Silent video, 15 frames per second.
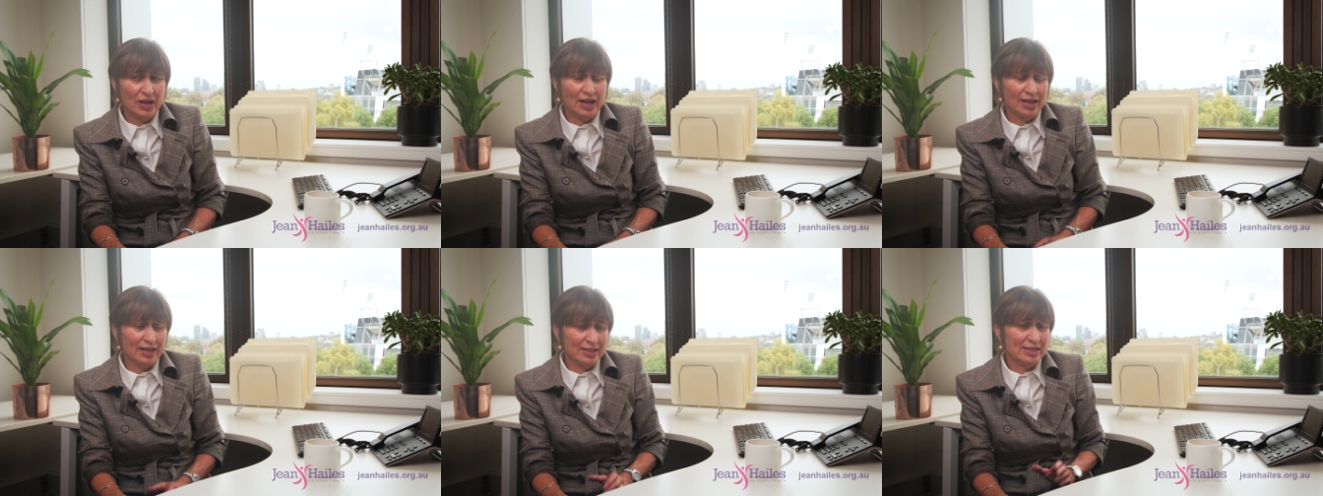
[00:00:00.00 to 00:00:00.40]

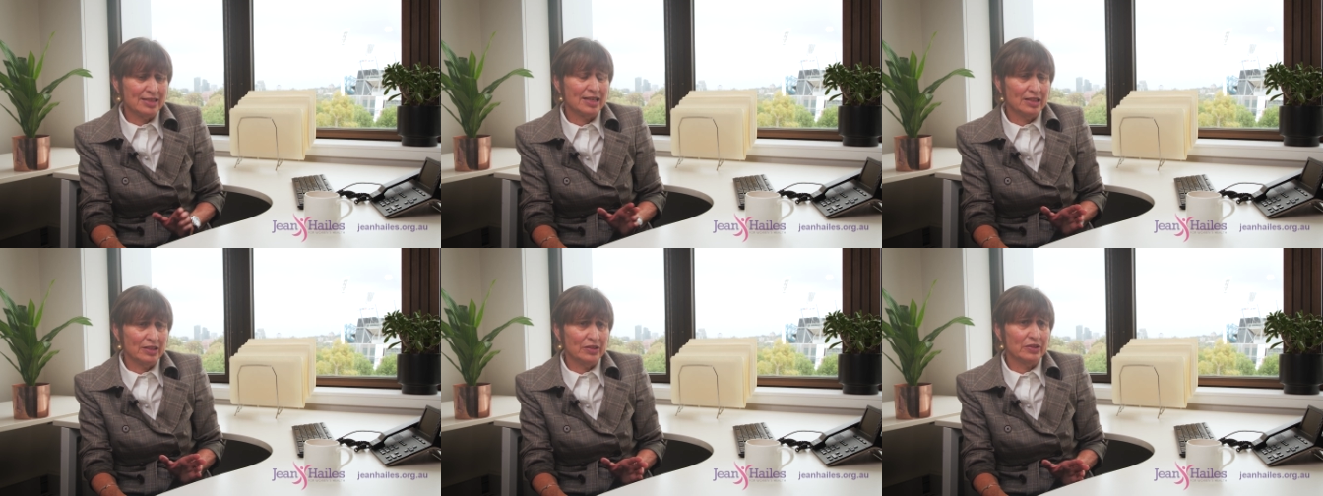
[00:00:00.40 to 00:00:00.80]
I can
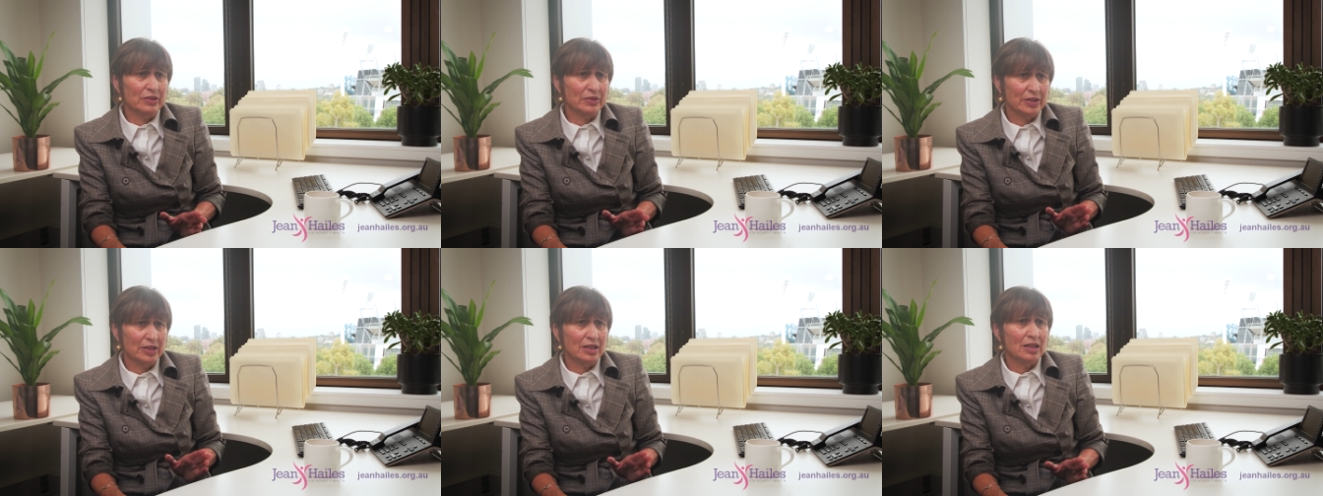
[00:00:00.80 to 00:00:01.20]
tell
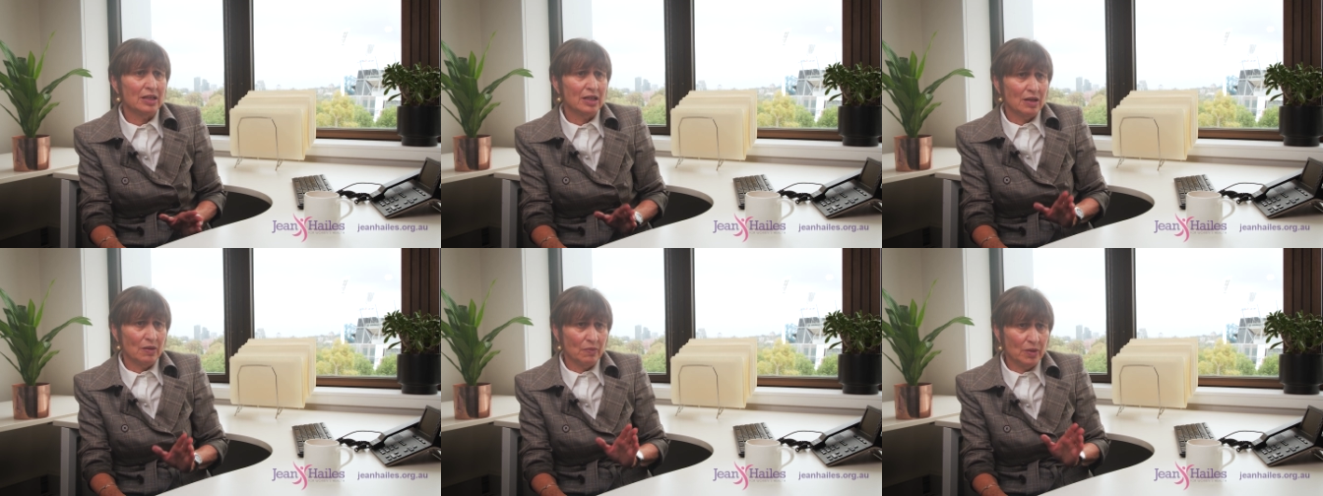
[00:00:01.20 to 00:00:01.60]
you,
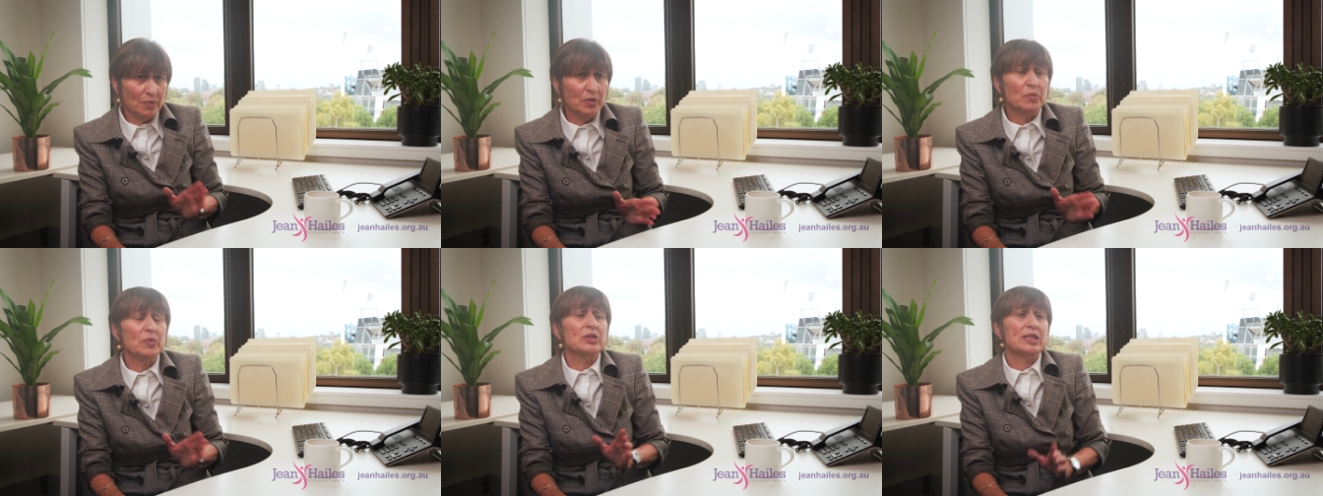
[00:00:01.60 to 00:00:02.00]

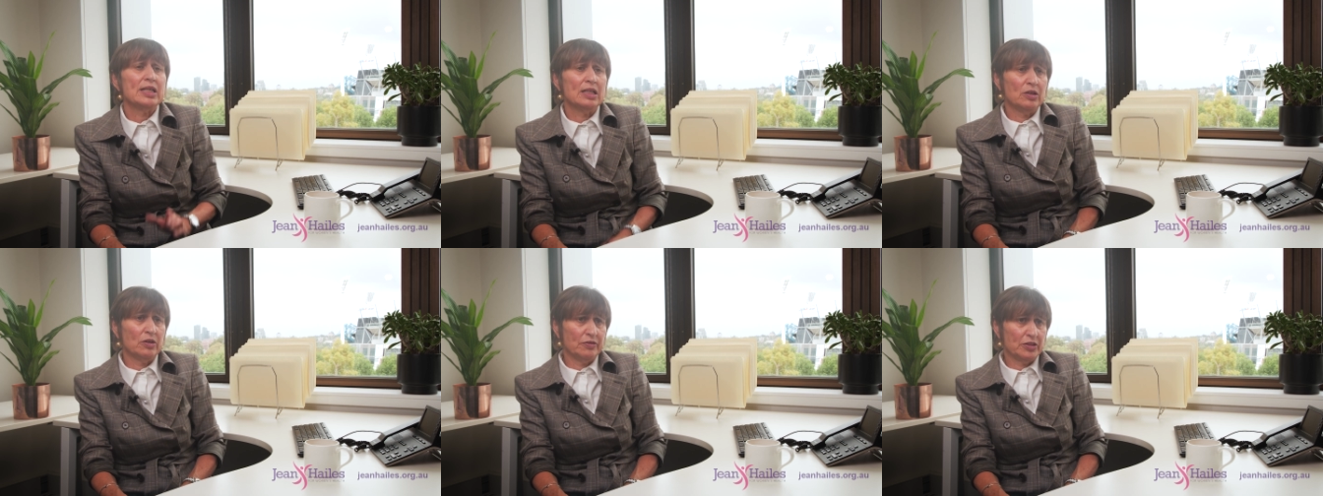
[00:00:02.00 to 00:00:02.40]
women will
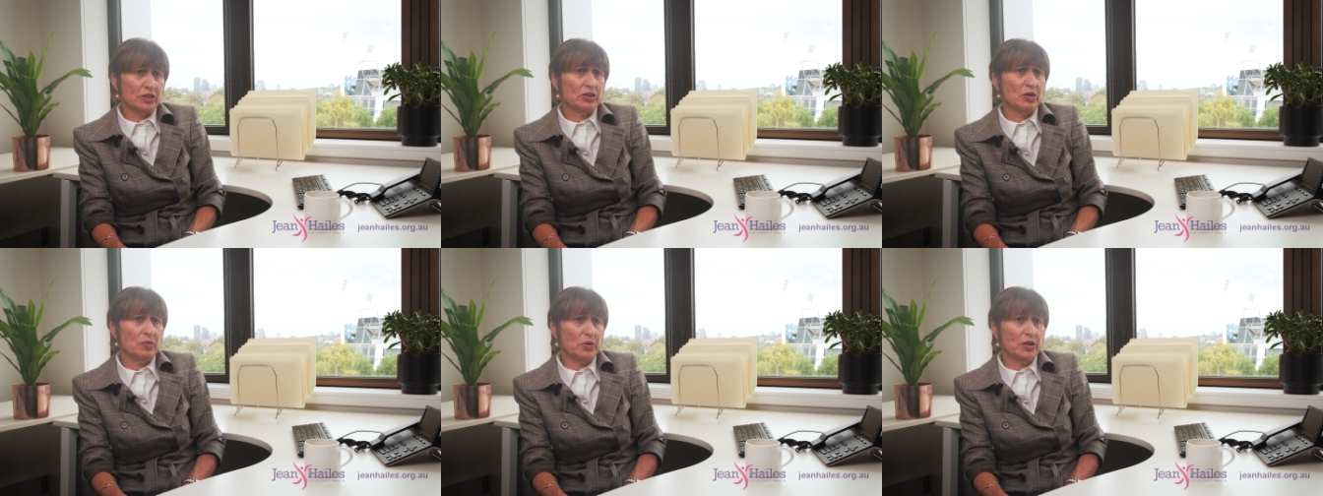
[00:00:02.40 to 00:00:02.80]
tell you if
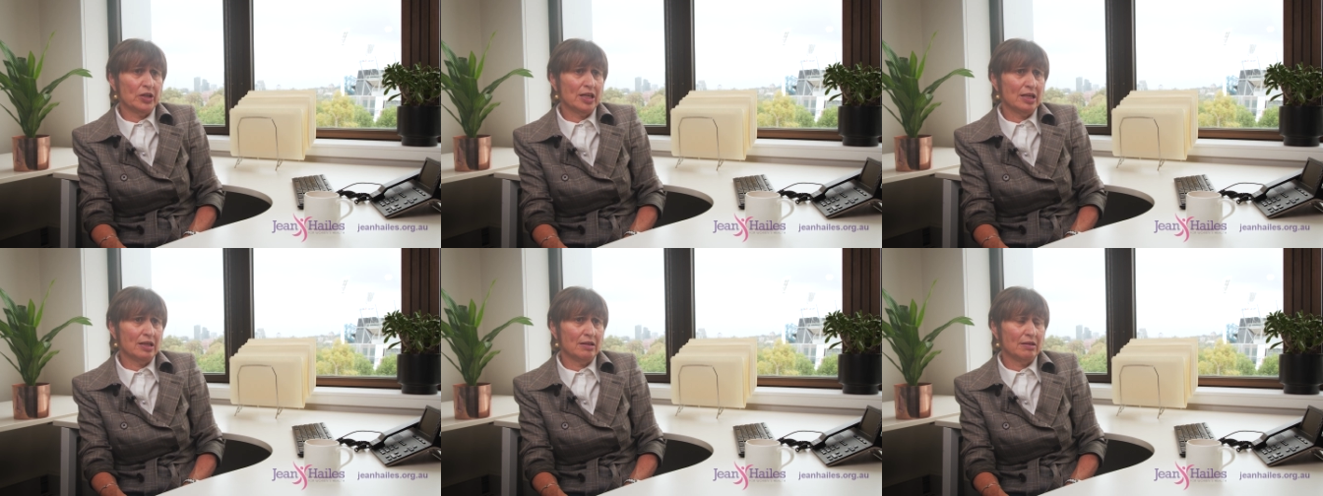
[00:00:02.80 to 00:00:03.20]
it's not
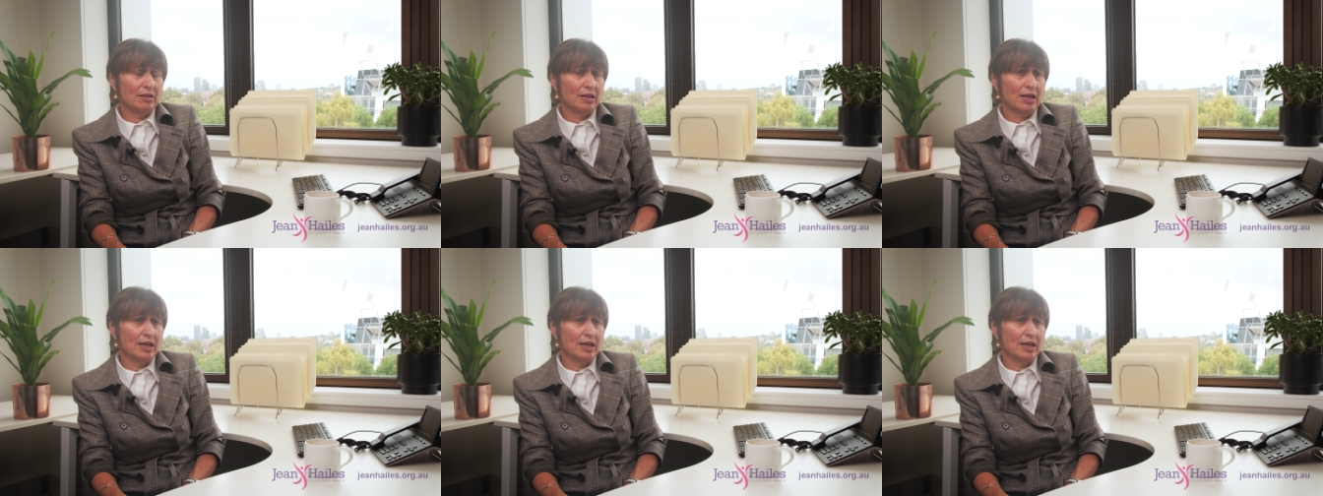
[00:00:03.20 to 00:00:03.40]
working,